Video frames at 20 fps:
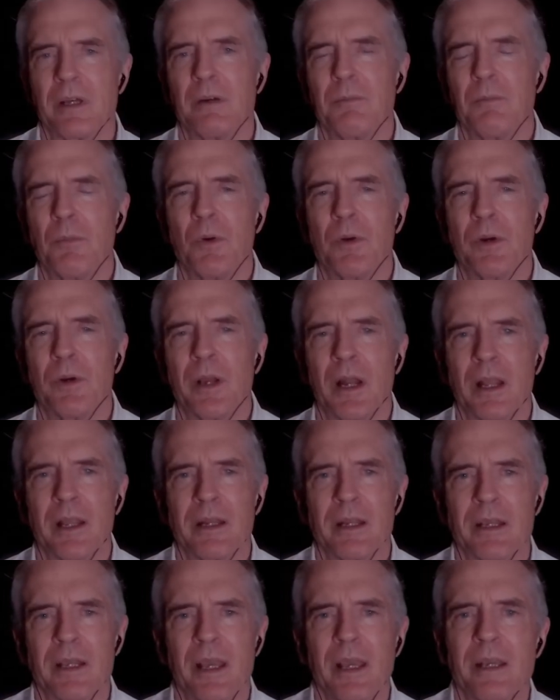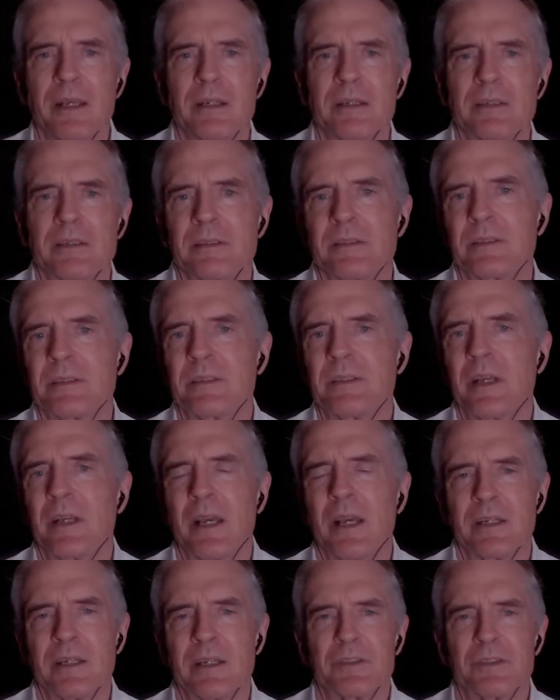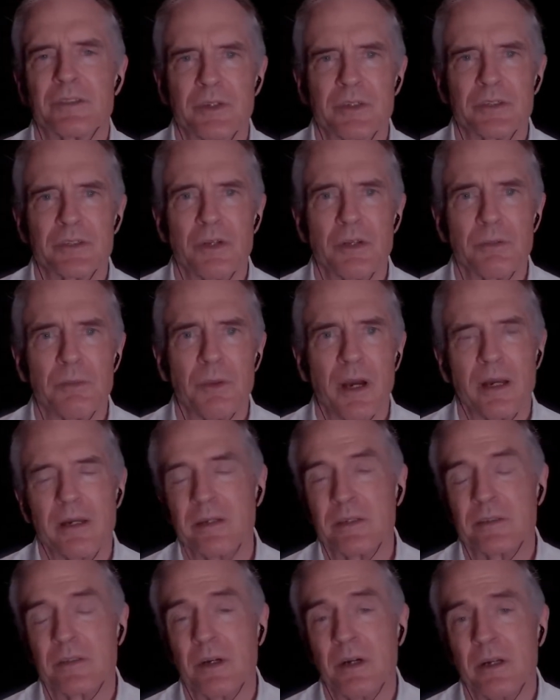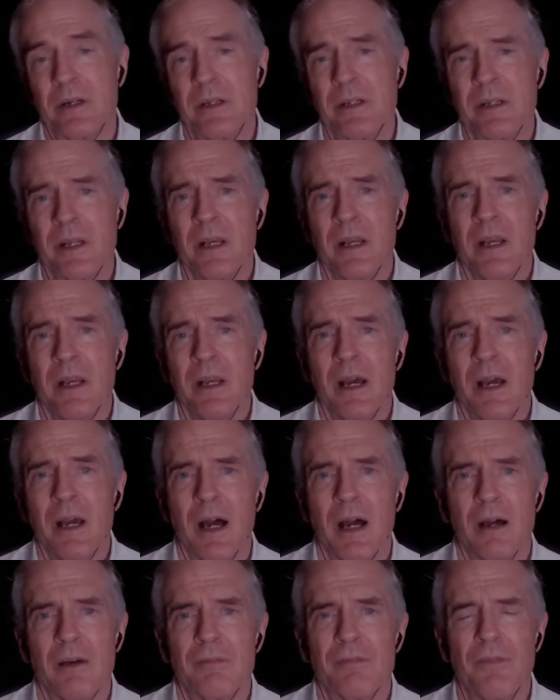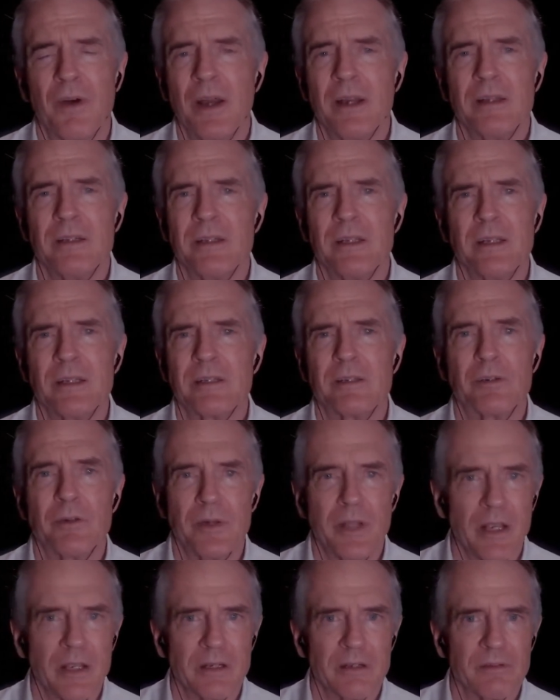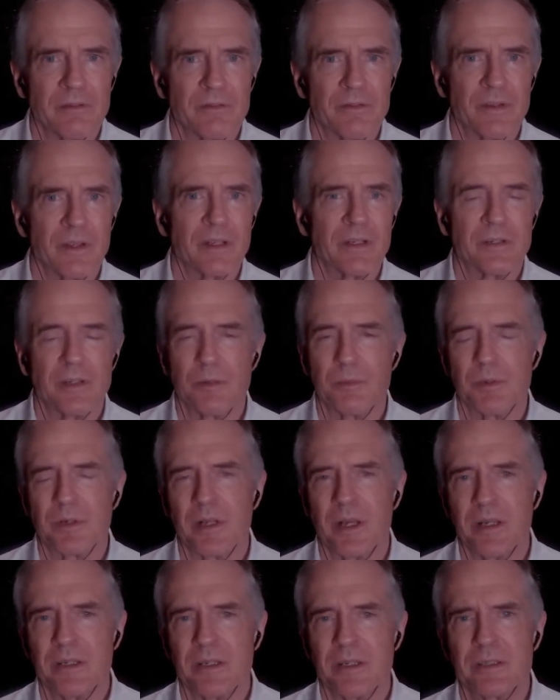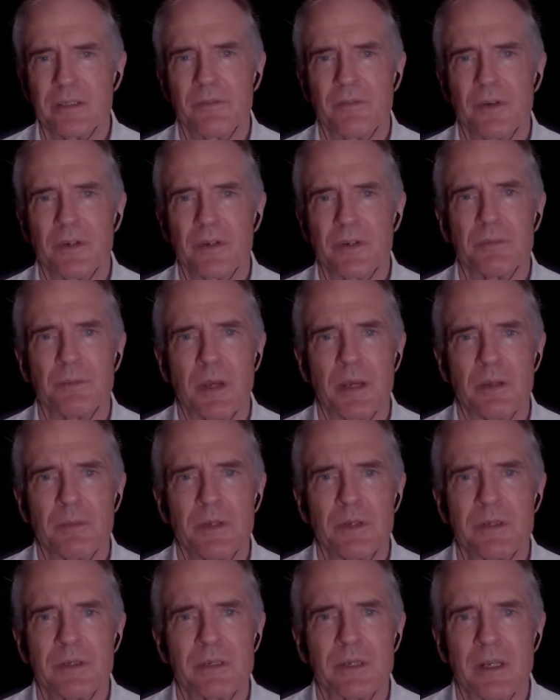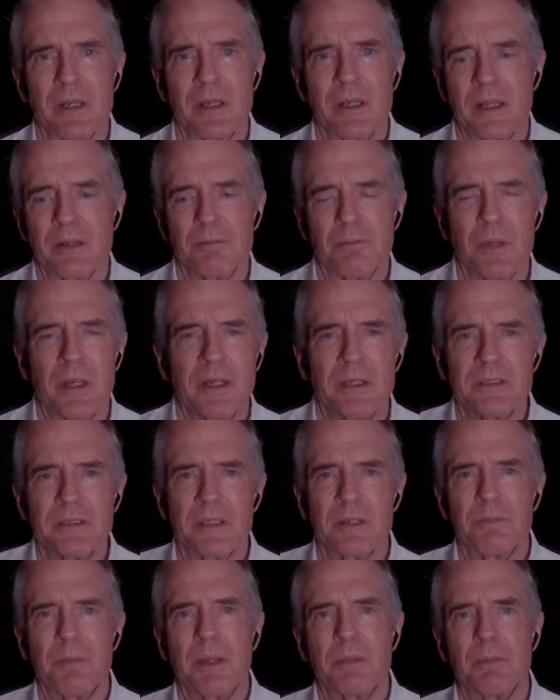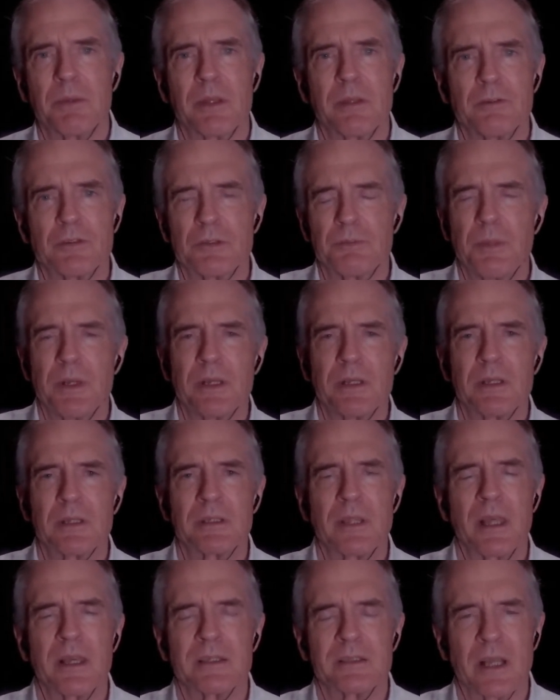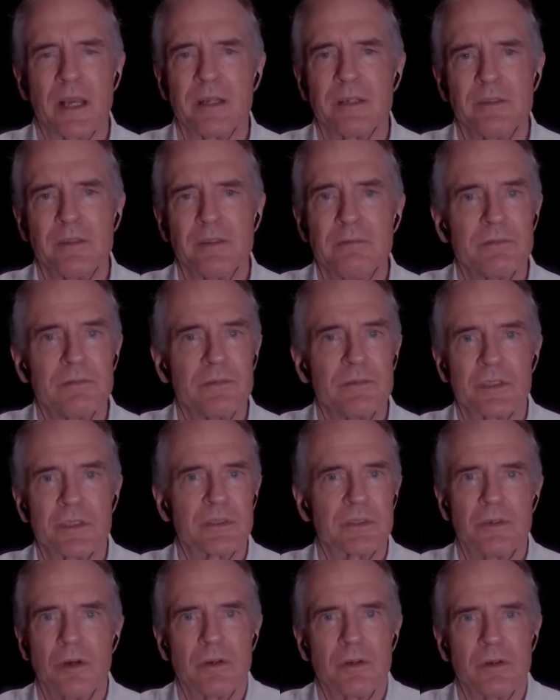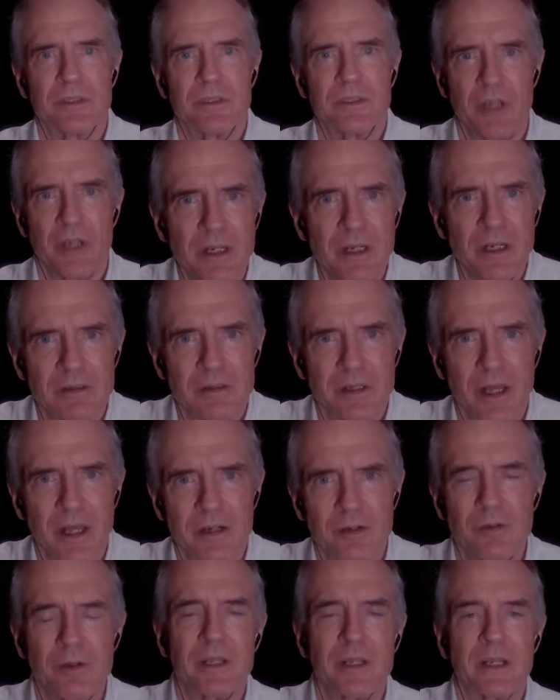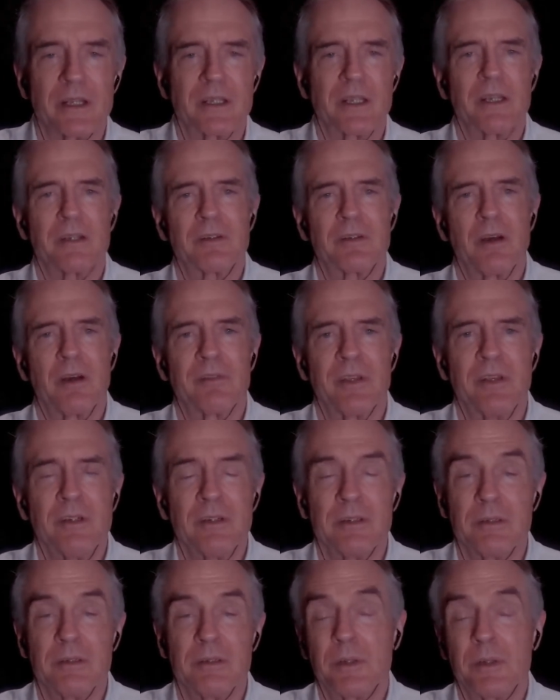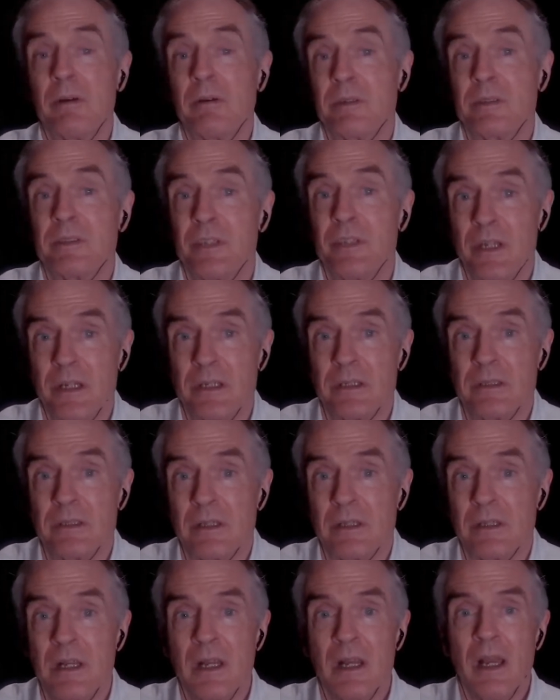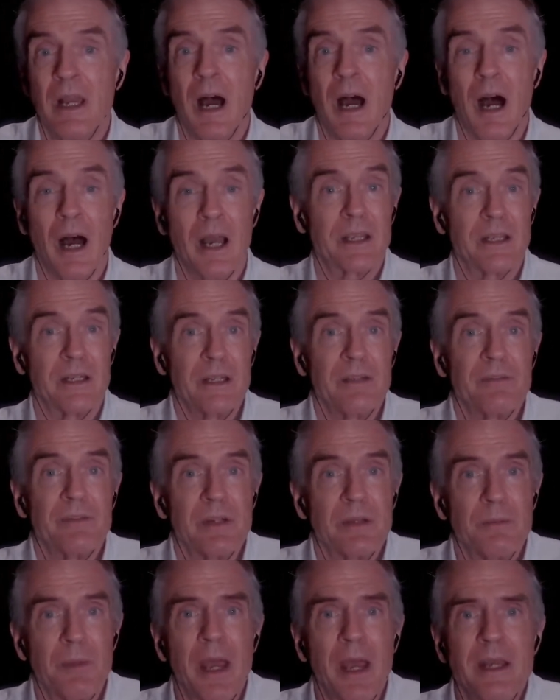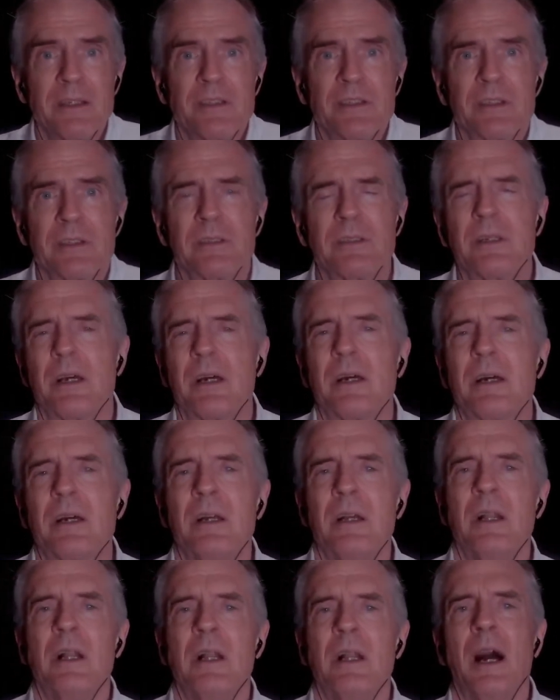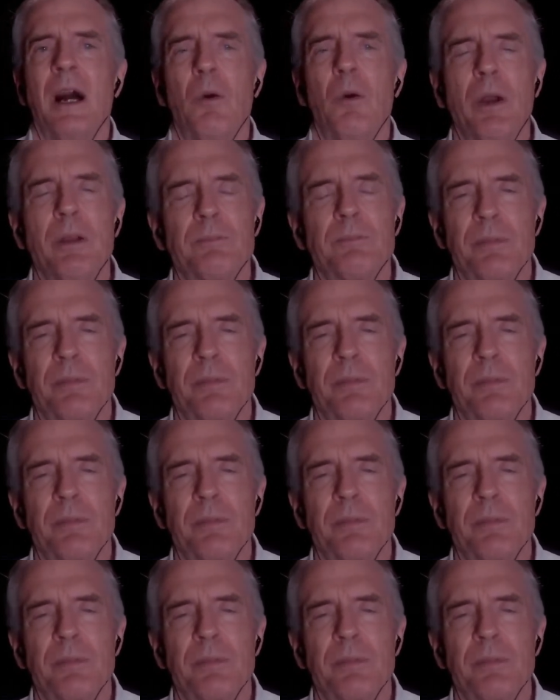more Elena Kagans and Sonia Sotomayers on it, finding creative interpretations of the First Amendment that means that people who speak the things I do just go to jail, not only get kicked off the internet, but go to jail. I can even imagine a white